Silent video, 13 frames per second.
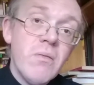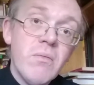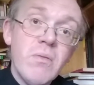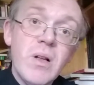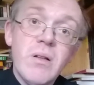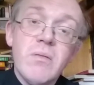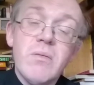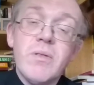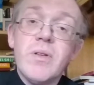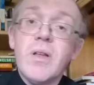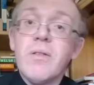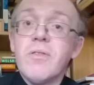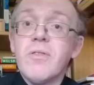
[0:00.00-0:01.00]
Well,
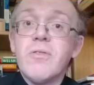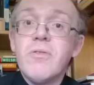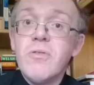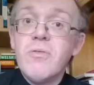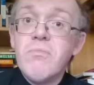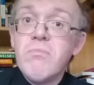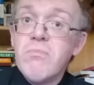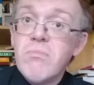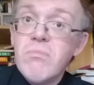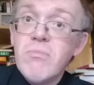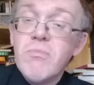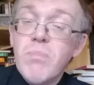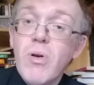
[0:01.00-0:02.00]
that's a good
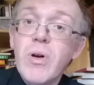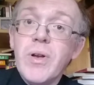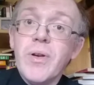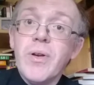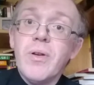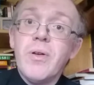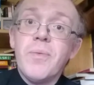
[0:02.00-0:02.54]
point.